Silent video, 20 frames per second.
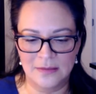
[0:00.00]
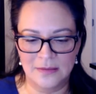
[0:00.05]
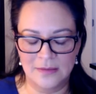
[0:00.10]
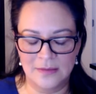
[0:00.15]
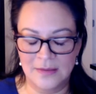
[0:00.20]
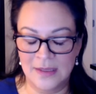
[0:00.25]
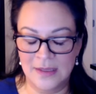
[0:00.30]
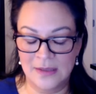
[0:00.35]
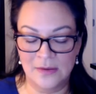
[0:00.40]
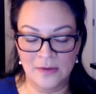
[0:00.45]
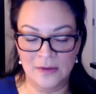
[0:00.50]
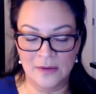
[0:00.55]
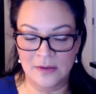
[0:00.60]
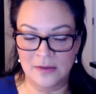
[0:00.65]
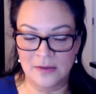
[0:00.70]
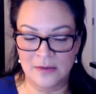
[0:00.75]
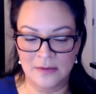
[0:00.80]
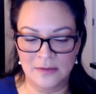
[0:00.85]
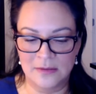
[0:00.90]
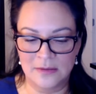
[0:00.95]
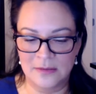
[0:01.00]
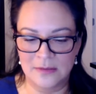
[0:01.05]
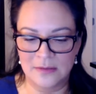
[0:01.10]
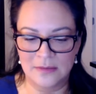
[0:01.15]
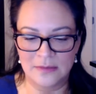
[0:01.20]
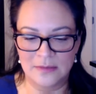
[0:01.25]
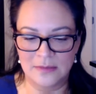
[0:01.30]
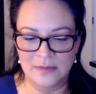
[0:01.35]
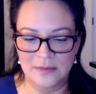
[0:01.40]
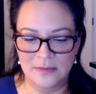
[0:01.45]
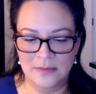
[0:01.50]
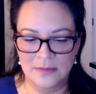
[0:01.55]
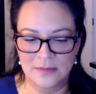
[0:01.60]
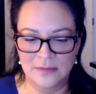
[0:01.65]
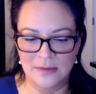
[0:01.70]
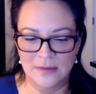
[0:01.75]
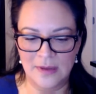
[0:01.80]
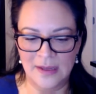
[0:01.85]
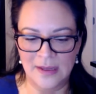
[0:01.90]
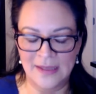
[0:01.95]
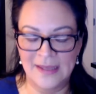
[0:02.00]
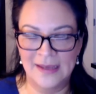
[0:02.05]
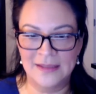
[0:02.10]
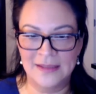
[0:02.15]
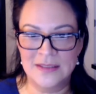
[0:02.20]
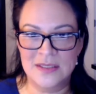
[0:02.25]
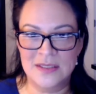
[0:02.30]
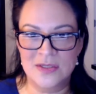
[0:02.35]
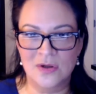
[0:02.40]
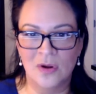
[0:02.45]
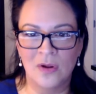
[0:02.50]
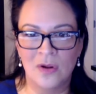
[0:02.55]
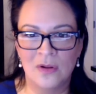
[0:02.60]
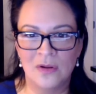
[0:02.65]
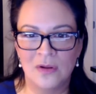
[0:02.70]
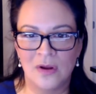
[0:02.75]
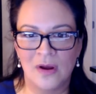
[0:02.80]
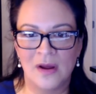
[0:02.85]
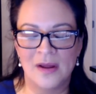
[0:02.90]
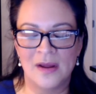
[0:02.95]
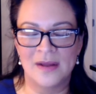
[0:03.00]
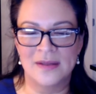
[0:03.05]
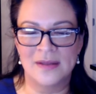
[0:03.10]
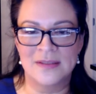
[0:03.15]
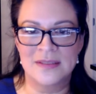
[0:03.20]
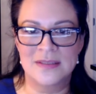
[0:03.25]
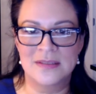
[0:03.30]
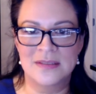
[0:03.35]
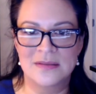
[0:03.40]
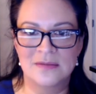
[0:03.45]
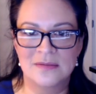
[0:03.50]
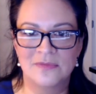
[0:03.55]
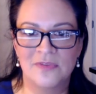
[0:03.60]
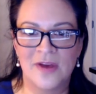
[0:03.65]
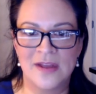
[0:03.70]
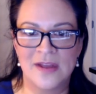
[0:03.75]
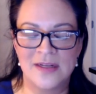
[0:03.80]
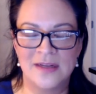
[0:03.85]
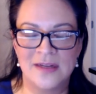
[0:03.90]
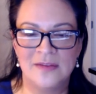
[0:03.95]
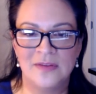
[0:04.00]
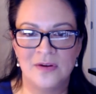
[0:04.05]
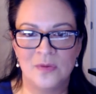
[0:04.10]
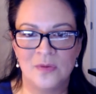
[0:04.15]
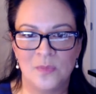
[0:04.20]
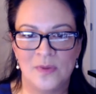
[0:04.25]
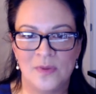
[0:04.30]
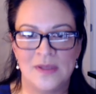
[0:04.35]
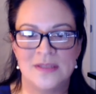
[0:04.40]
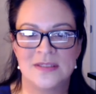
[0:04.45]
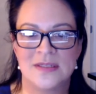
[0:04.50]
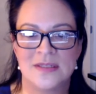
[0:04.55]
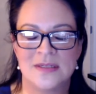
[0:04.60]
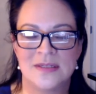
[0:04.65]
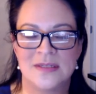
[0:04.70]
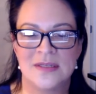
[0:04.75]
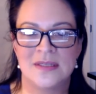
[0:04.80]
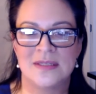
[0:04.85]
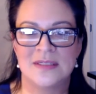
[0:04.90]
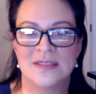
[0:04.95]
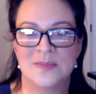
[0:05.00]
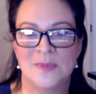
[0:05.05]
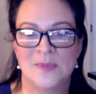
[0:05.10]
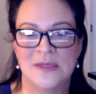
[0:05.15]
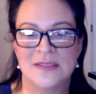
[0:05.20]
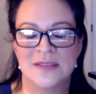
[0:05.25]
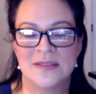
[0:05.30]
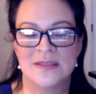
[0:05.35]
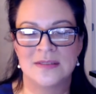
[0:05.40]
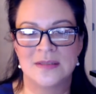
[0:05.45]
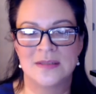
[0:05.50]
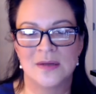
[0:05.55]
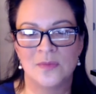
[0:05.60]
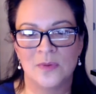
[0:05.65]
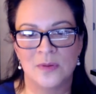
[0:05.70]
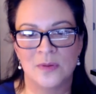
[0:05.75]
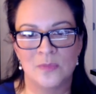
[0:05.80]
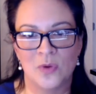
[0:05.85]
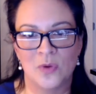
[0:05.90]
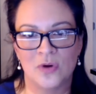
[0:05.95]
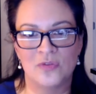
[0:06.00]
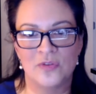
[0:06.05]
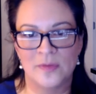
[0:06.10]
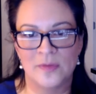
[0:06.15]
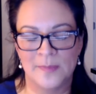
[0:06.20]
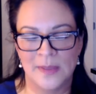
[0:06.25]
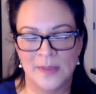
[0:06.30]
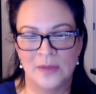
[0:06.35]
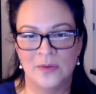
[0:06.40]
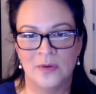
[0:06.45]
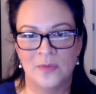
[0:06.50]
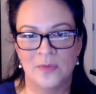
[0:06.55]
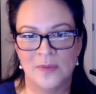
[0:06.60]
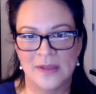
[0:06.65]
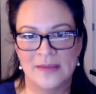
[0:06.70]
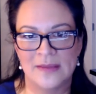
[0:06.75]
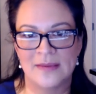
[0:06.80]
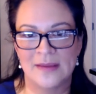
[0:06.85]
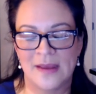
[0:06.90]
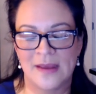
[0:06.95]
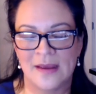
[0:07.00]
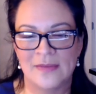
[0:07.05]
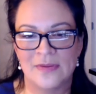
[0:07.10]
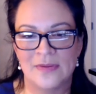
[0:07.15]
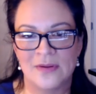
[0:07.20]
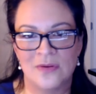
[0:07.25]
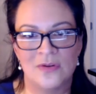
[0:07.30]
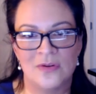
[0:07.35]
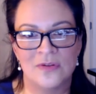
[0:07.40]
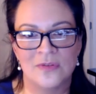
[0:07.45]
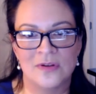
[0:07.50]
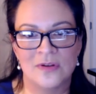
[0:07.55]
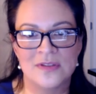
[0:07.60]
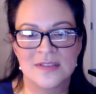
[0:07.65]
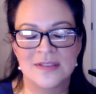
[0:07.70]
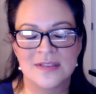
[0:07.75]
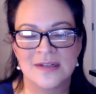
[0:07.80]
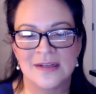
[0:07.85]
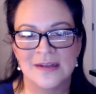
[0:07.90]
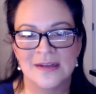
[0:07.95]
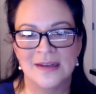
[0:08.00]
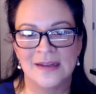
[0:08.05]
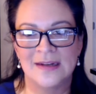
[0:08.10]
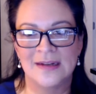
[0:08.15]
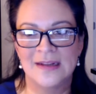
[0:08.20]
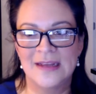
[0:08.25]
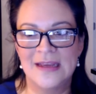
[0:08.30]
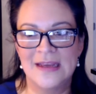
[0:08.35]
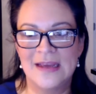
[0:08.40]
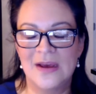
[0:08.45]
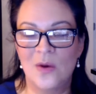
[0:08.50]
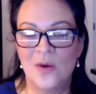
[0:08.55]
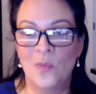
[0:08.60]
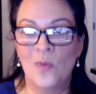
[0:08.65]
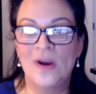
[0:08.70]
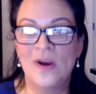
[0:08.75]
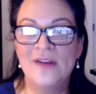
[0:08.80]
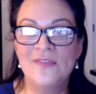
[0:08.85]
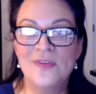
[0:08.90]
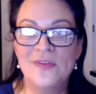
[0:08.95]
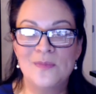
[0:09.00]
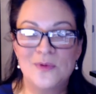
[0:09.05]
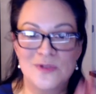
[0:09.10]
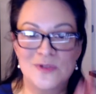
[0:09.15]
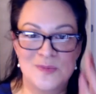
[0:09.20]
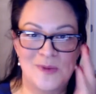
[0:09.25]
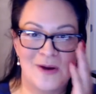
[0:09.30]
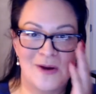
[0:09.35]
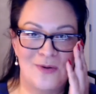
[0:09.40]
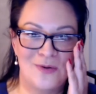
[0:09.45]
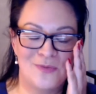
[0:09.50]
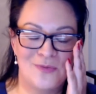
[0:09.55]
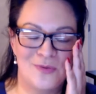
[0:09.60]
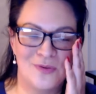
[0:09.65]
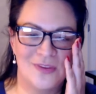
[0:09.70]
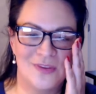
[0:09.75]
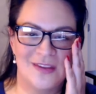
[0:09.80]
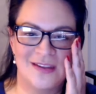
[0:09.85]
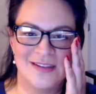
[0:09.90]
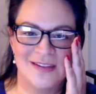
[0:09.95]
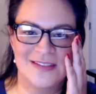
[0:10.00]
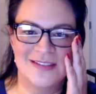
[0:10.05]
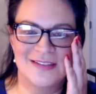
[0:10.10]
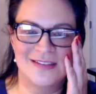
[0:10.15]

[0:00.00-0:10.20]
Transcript: are against all odds finding their ways into the spaces that we're more familiar with at the university. And one of the most powerful things